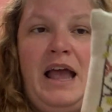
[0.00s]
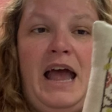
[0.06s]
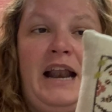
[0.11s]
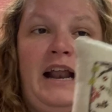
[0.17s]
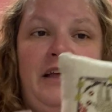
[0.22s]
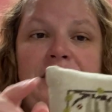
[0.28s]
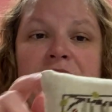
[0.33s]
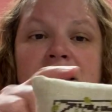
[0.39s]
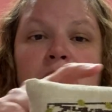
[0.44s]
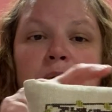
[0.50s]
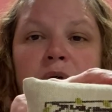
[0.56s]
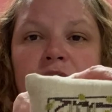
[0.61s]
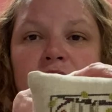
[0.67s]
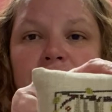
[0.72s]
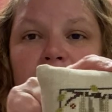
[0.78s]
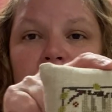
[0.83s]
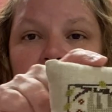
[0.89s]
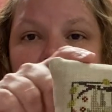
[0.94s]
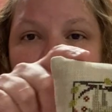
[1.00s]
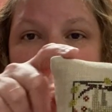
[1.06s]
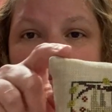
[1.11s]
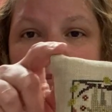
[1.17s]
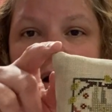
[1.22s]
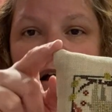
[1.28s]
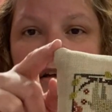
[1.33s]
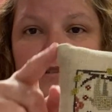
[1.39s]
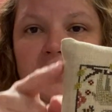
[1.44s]
And I think I want to do like a
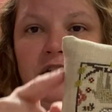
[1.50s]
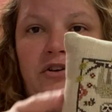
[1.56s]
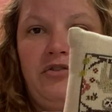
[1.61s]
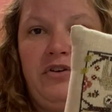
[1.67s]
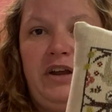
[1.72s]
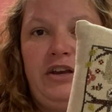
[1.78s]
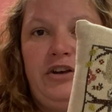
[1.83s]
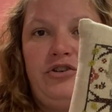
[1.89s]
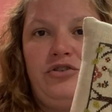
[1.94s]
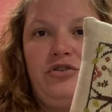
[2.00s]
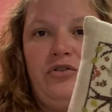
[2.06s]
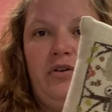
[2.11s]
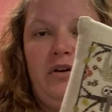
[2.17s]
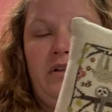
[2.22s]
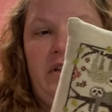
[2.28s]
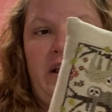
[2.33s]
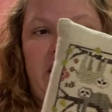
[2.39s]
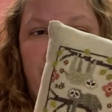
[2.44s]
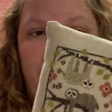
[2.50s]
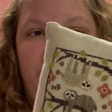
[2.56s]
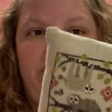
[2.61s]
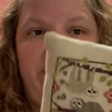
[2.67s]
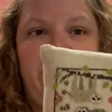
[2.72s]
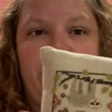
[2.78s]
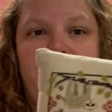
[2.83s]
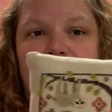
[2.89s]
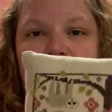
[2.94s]
mossy green, like
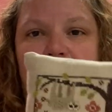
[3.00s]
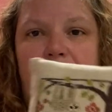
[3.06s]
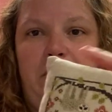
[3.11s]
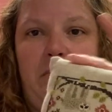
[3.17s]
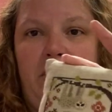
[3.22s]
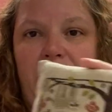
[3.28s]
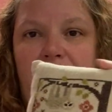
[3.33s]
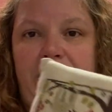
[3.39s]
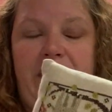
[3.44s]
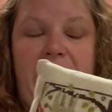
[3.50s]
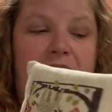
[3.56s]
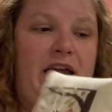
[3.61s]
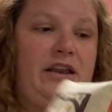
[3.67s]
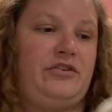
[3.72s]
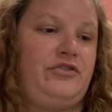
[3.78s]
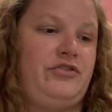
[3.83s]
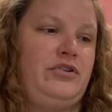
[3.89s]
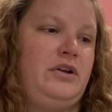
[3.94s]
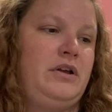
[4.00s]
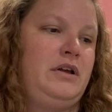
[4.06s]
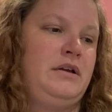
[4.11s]
chenille trim around the edge.